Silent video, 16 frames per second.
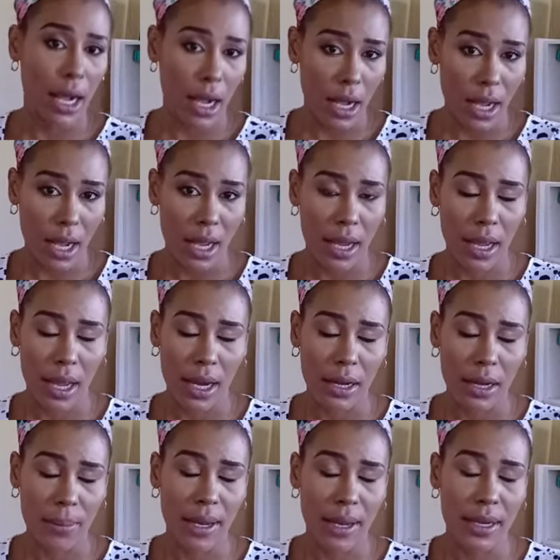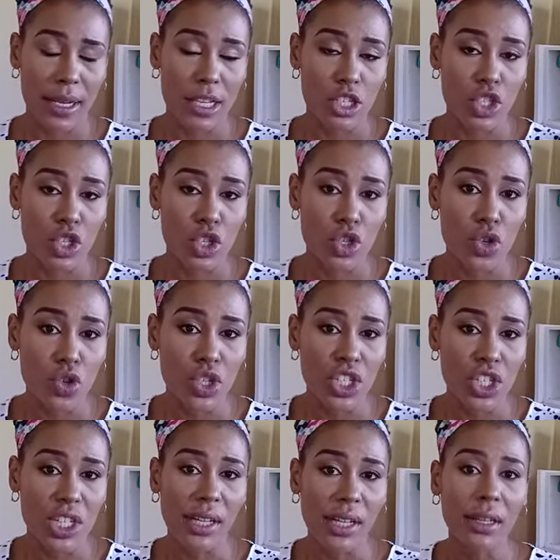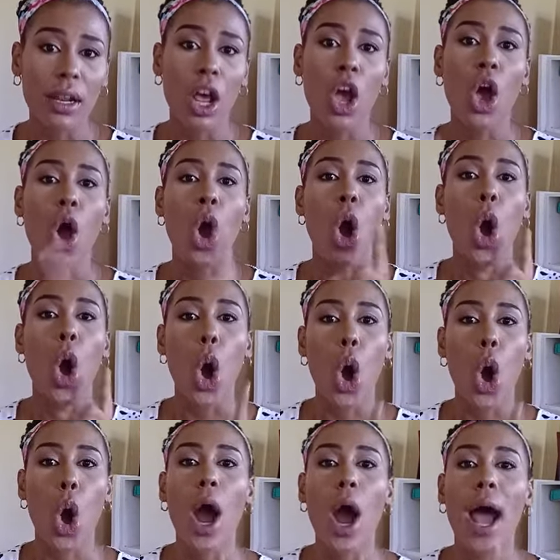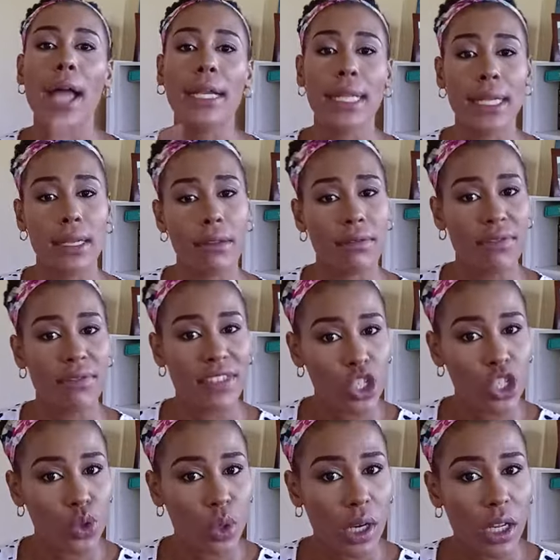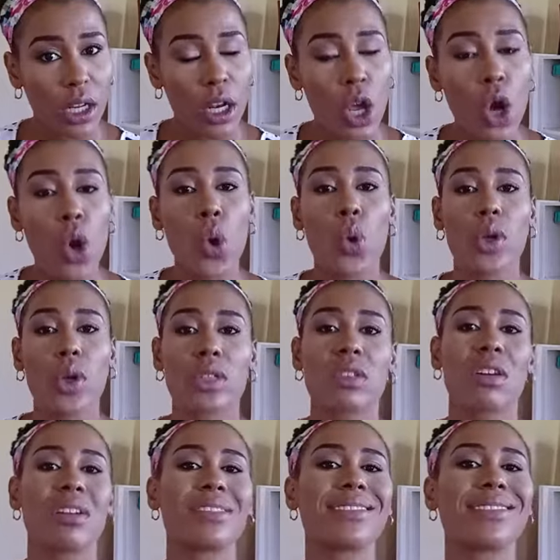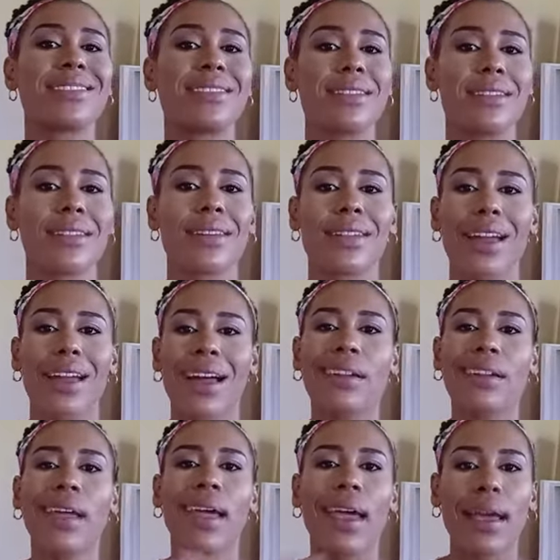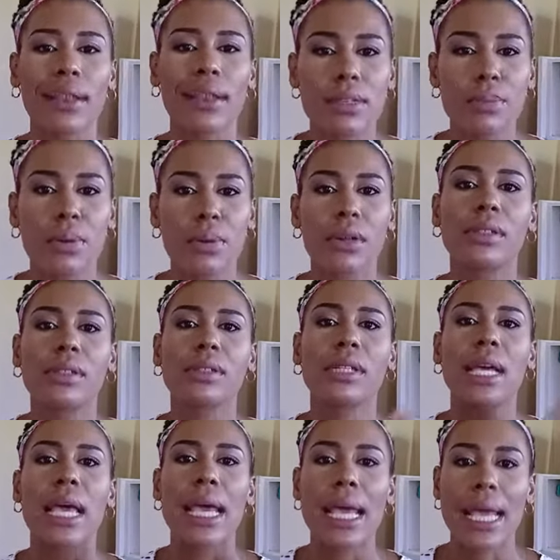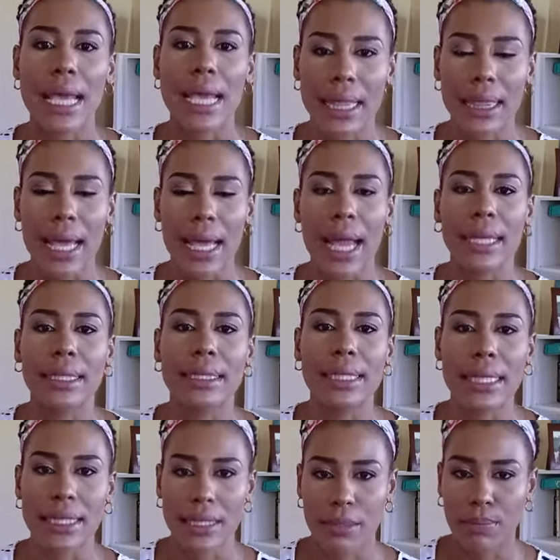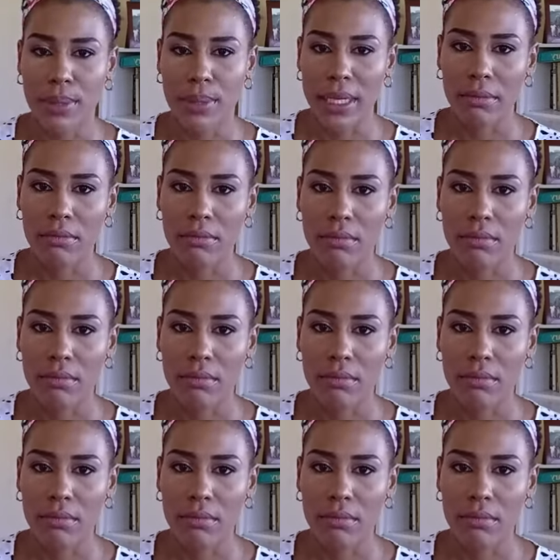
uh, either by an institution or an individual is considered an expert in that discipline.